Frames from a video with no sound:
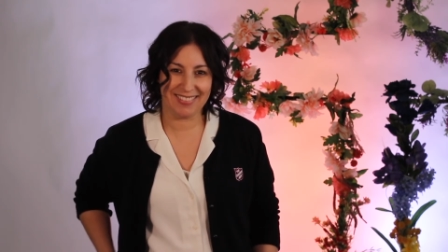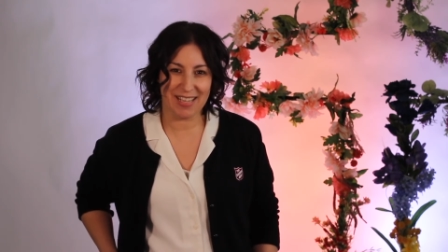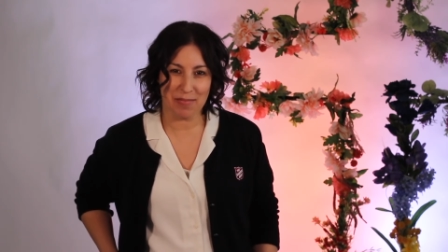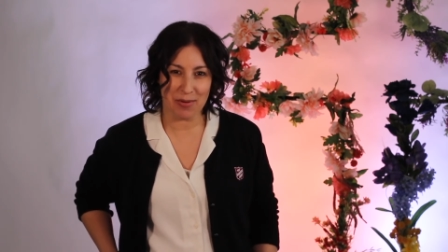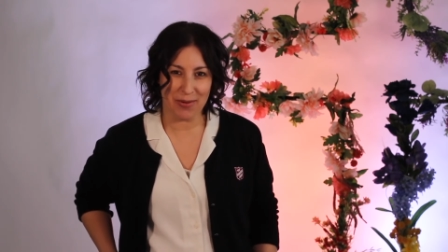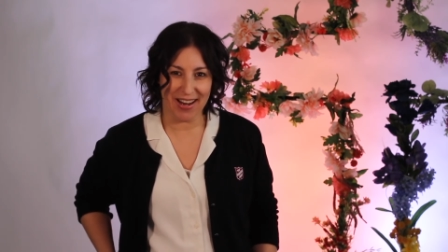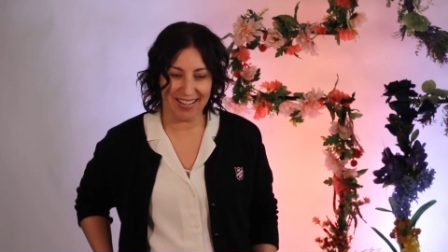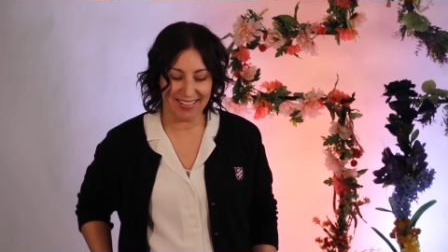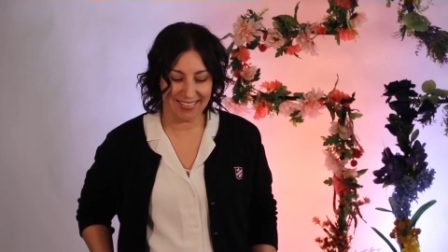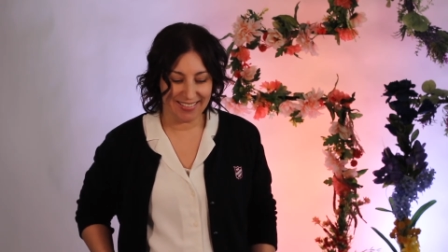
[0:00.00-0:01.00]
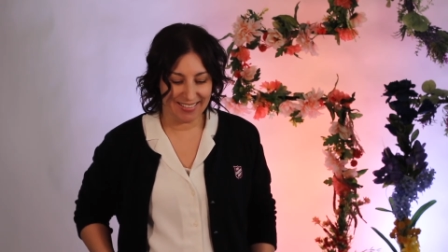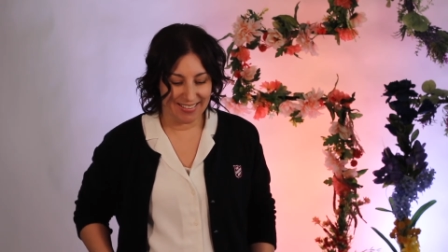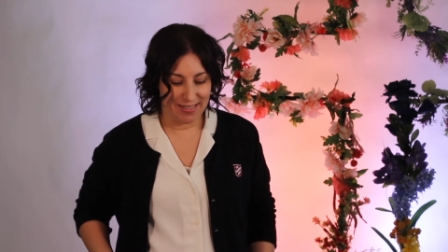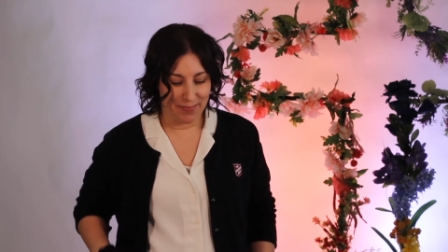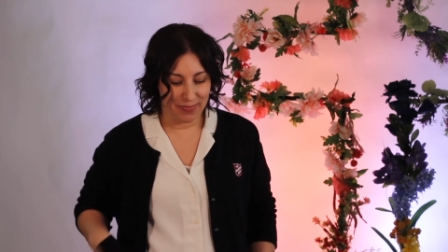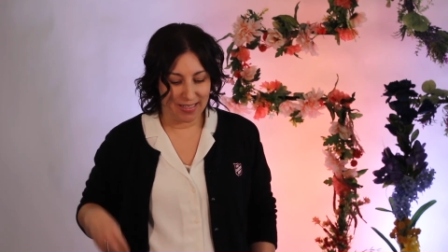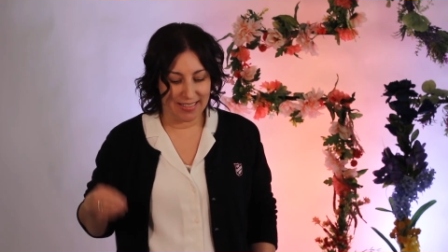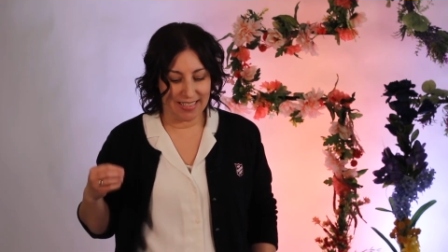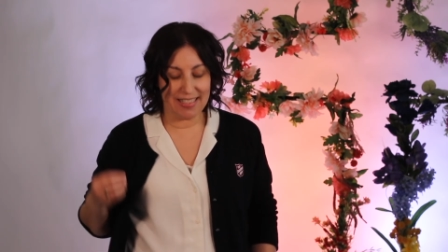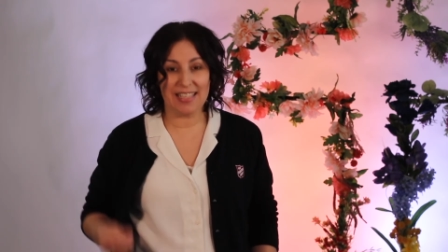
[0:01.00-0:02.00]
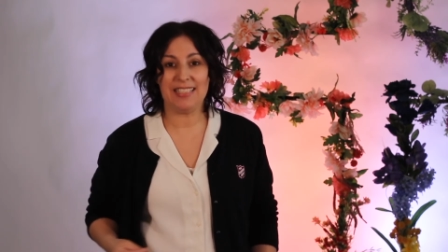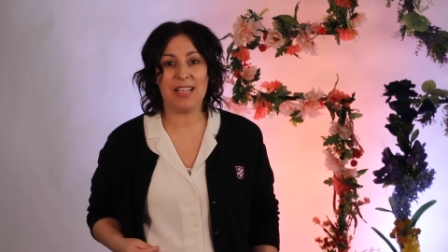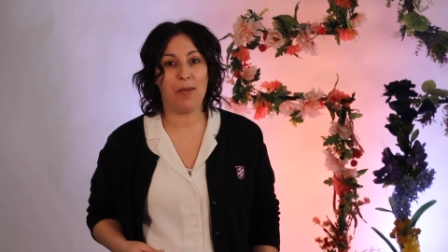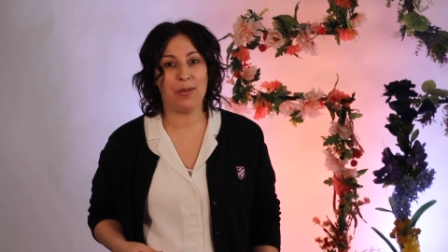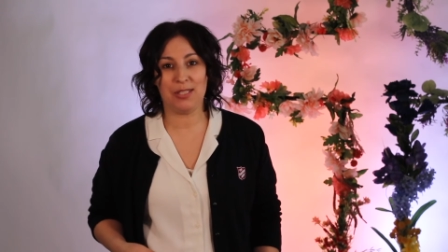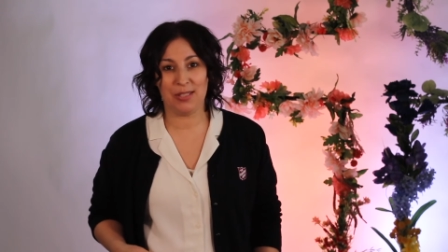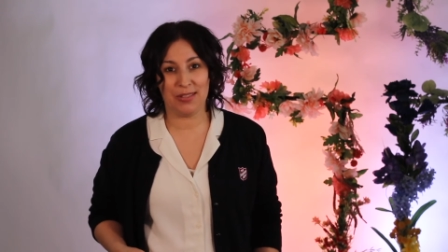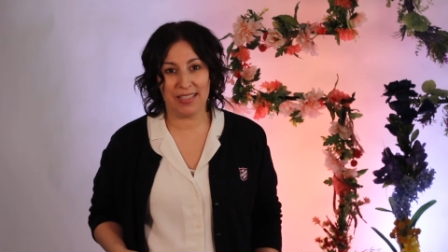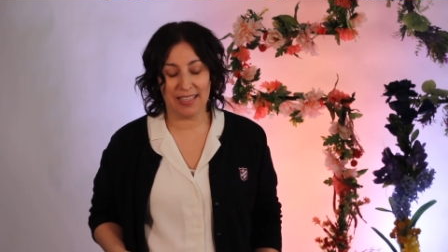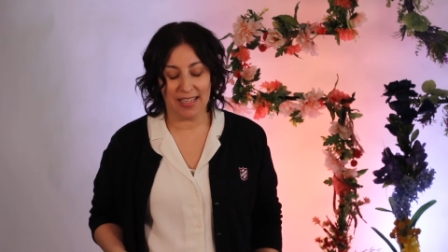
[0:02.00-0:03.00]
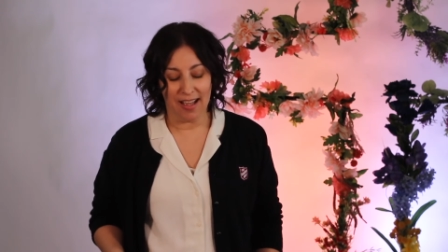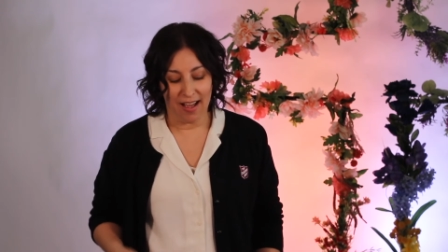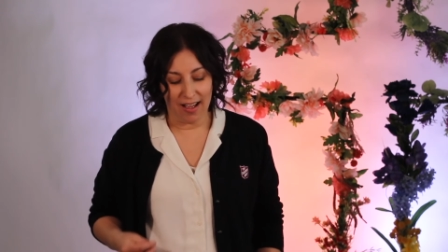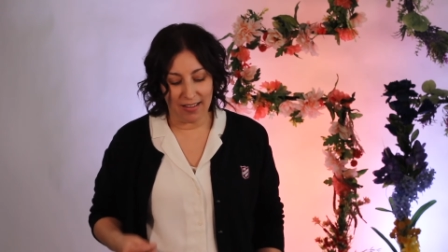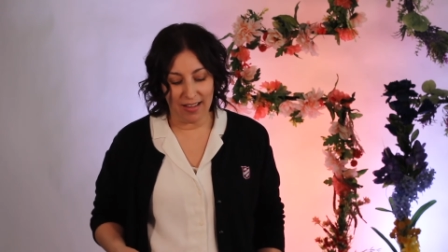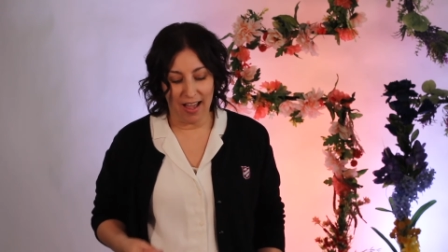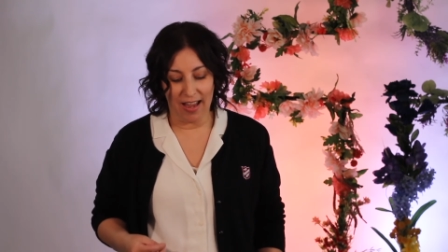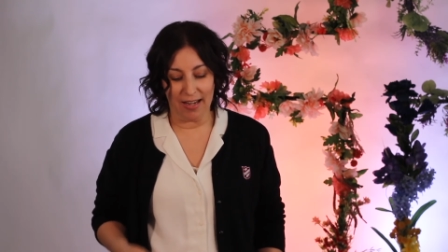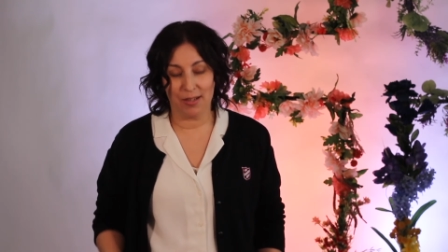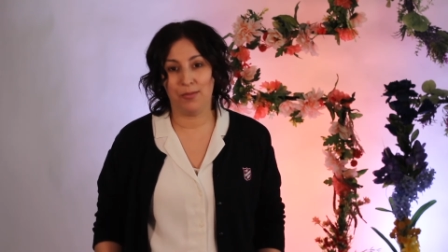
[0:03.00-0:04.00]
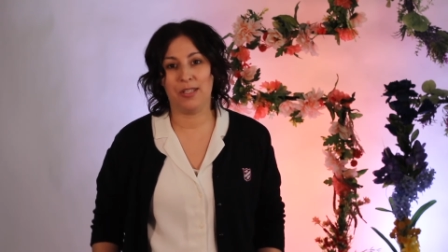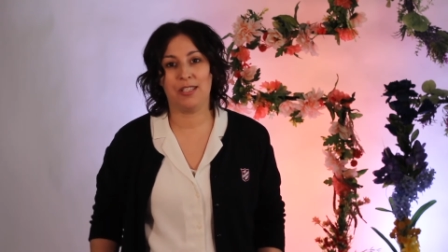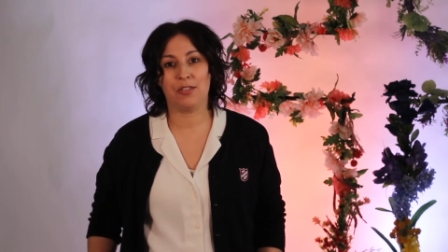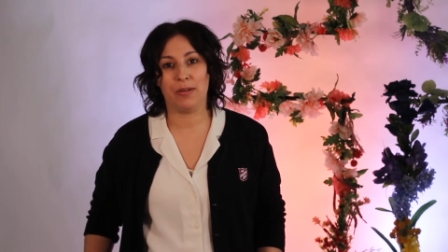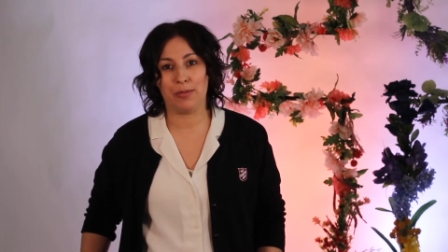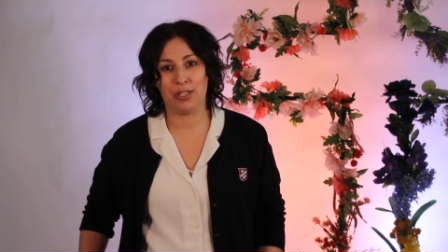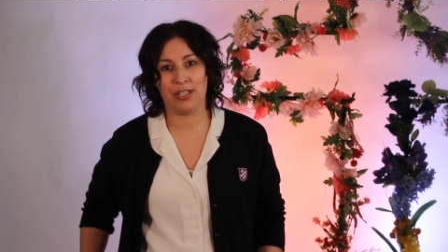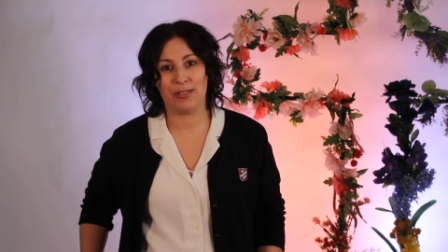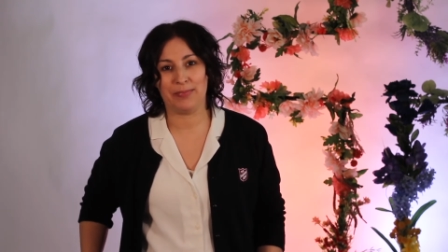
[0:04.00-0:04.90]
Number one, does this opportunity align with Scripture?